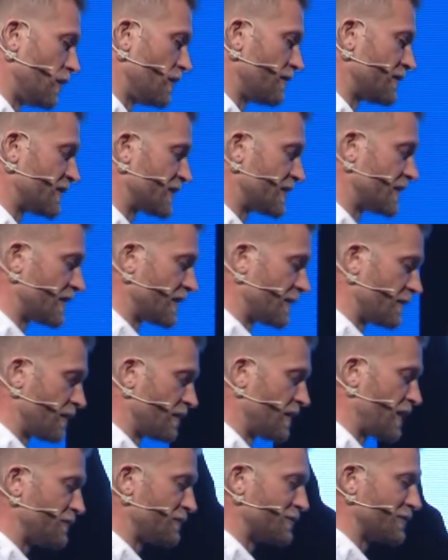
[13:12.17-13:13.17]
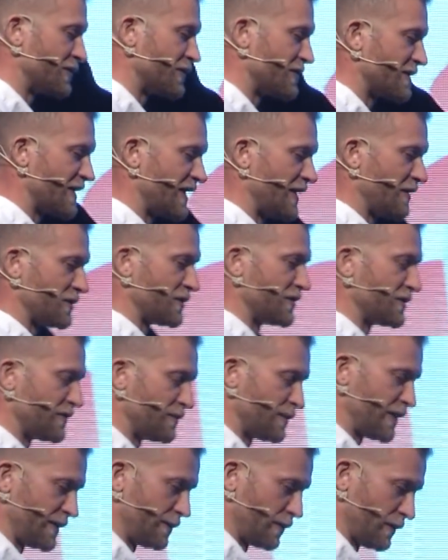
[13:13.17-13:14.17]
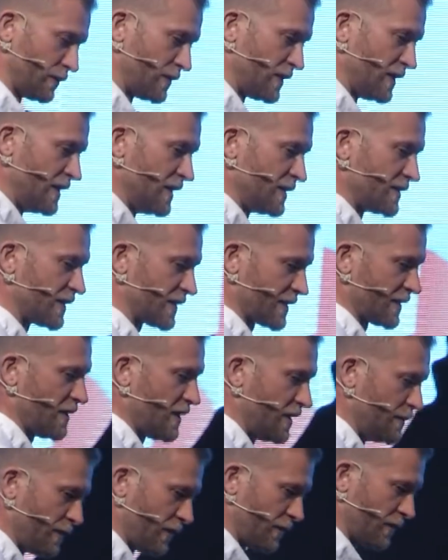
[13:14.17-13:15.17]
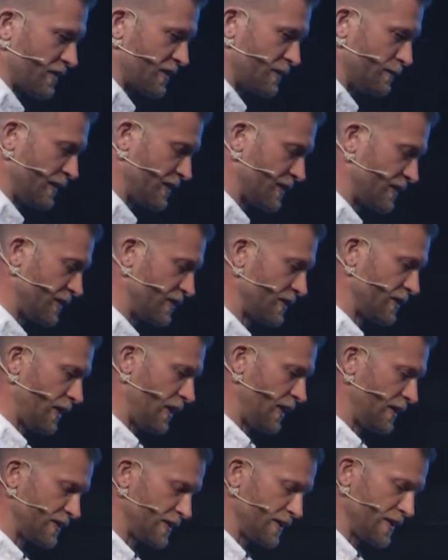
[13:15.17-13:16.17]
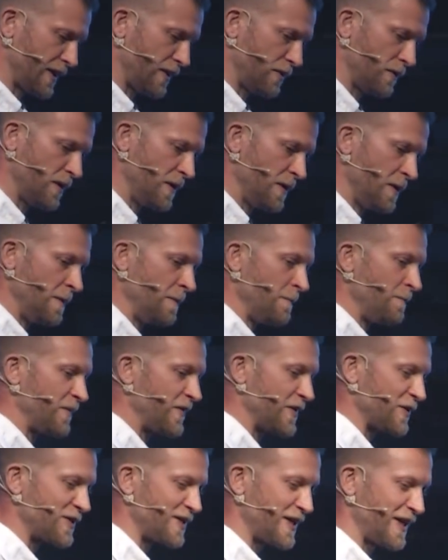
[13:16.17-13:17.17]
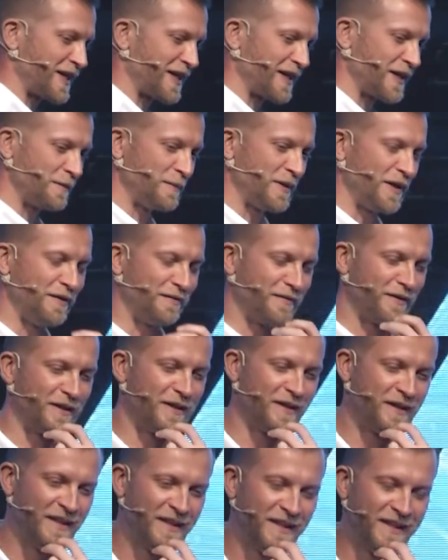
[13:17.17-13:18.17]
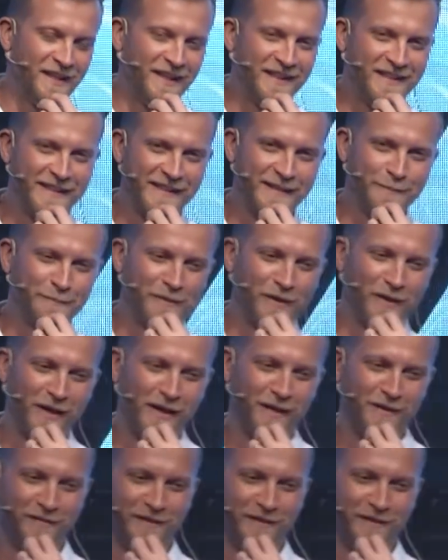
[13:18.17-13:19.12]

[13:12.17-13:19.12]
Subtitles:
Obviously, there are hundreds and thousands of people just like Boris and Mr. Chai. So now, just taking a bit of a deep dive